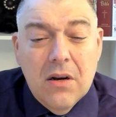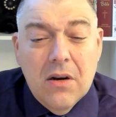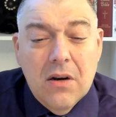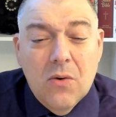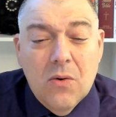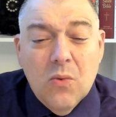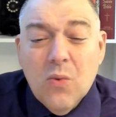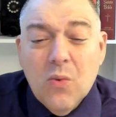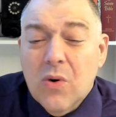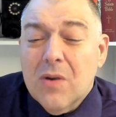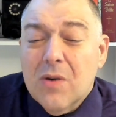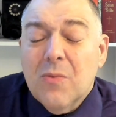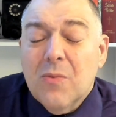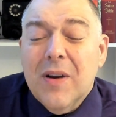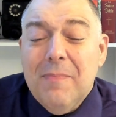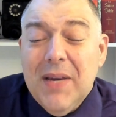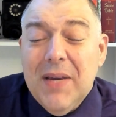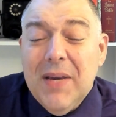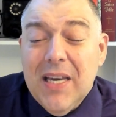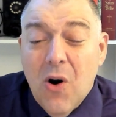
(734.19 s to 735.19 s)
Would we
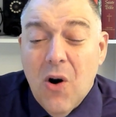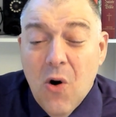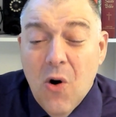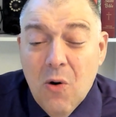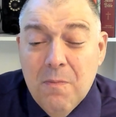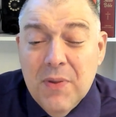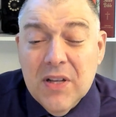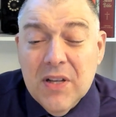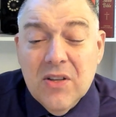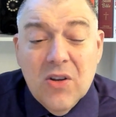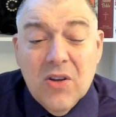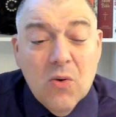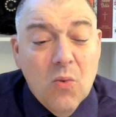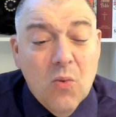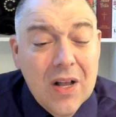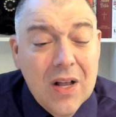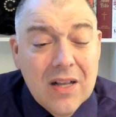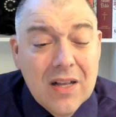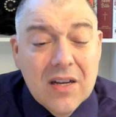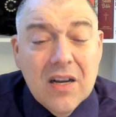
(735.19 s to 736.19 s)
be open to
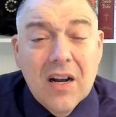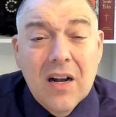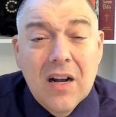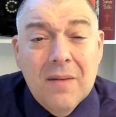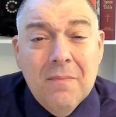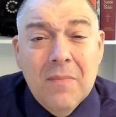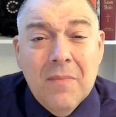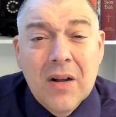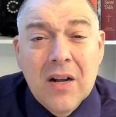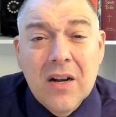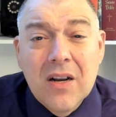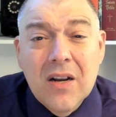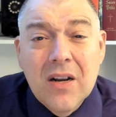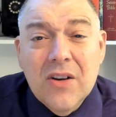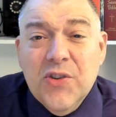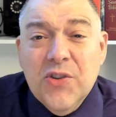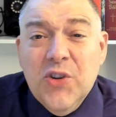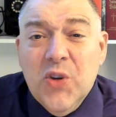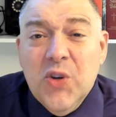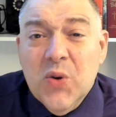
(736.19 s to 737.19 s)
welcome
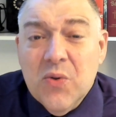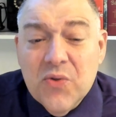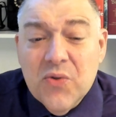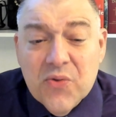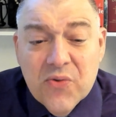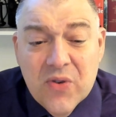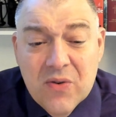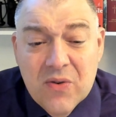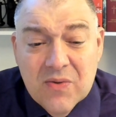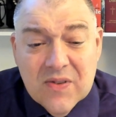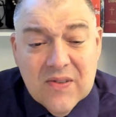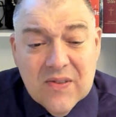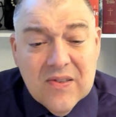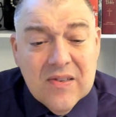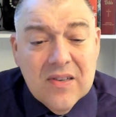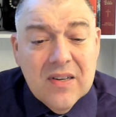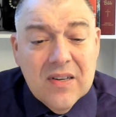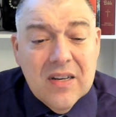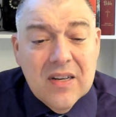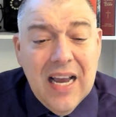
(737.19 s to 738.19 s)
new truths
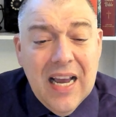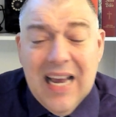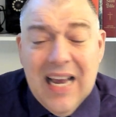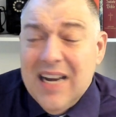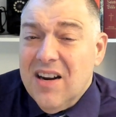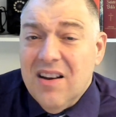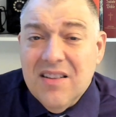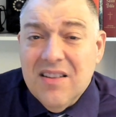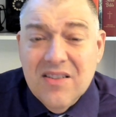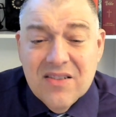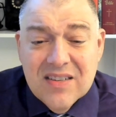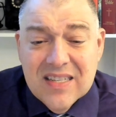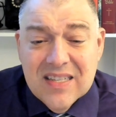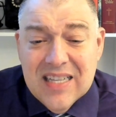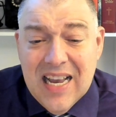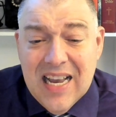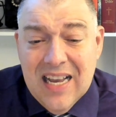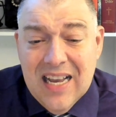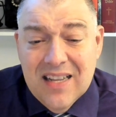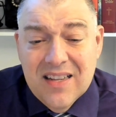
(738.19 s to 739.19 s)
and
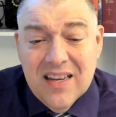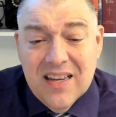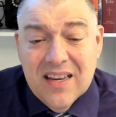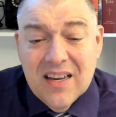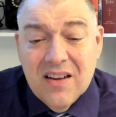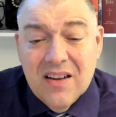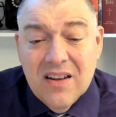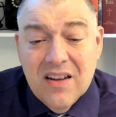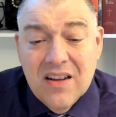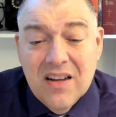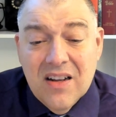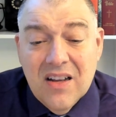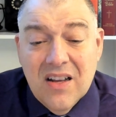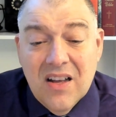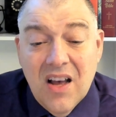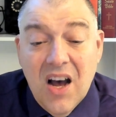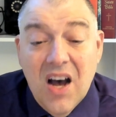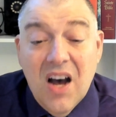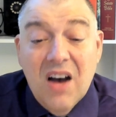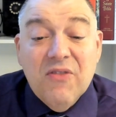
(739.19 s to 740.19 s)
understanding
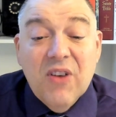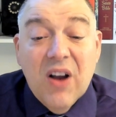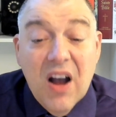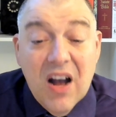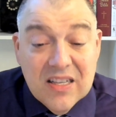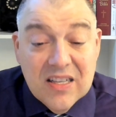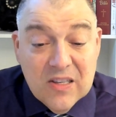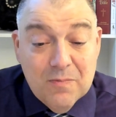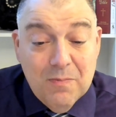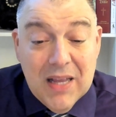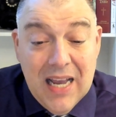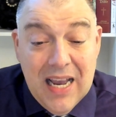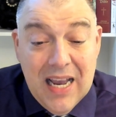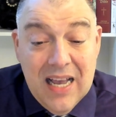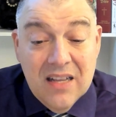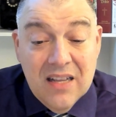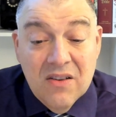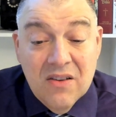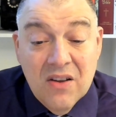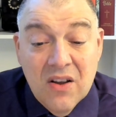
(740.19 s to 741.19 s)
of God's
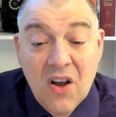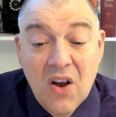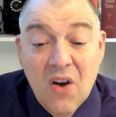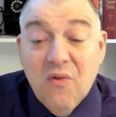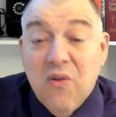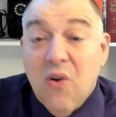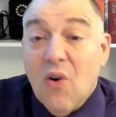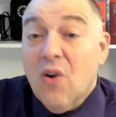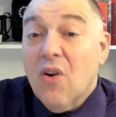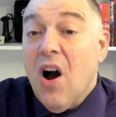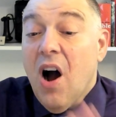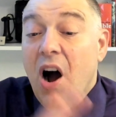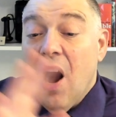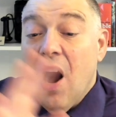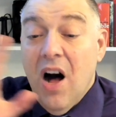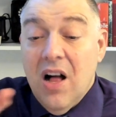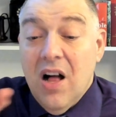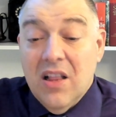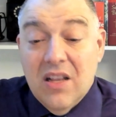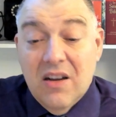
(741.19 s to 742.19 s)
plan for
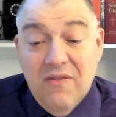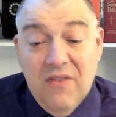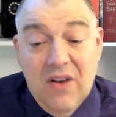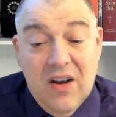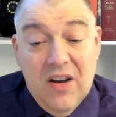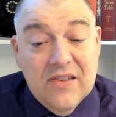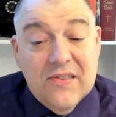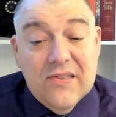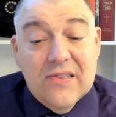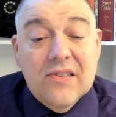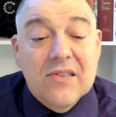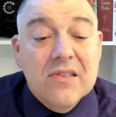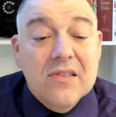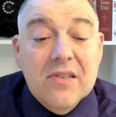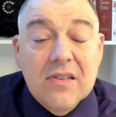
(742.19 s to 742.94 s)
all of us?